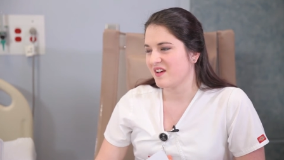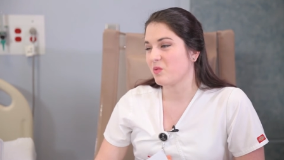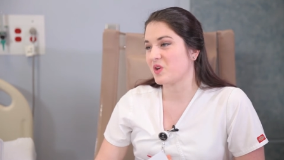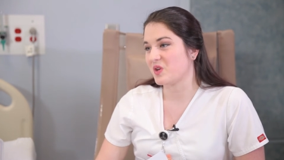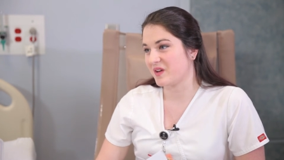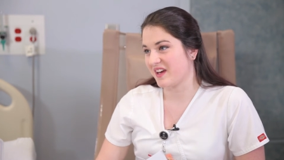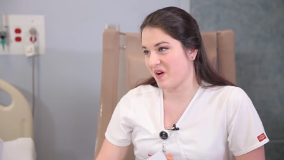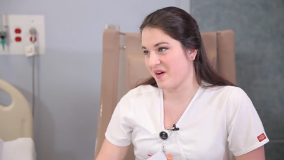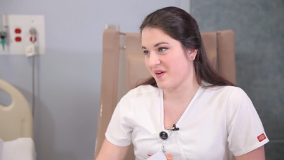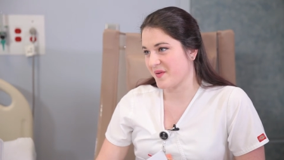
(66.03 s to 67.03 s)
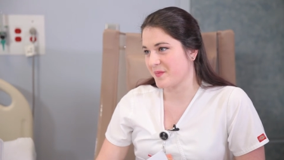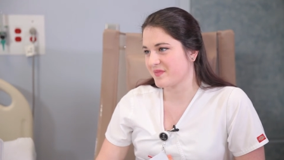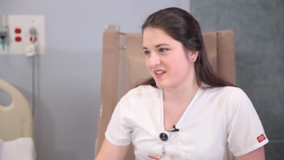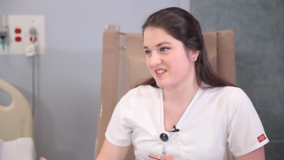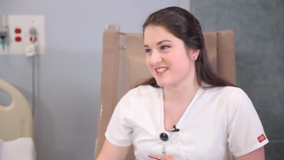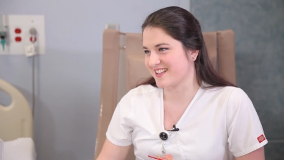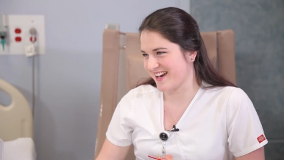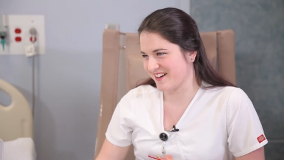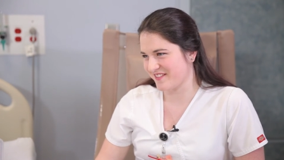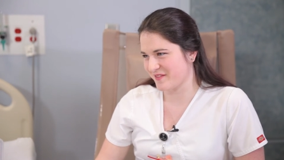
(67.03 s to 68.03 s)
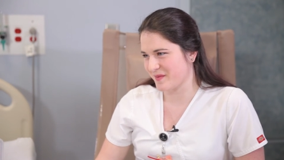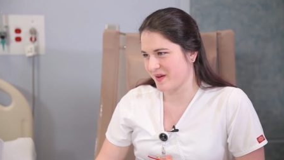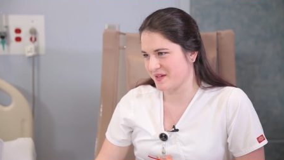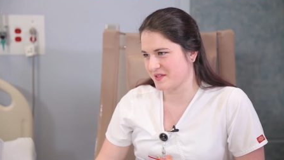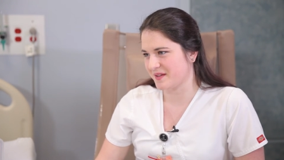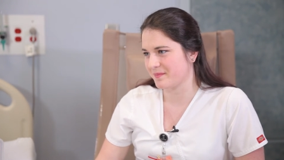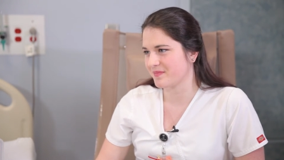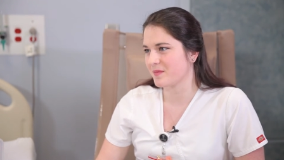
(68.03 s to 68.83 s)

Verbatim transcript: when you get home because it's a lot of information,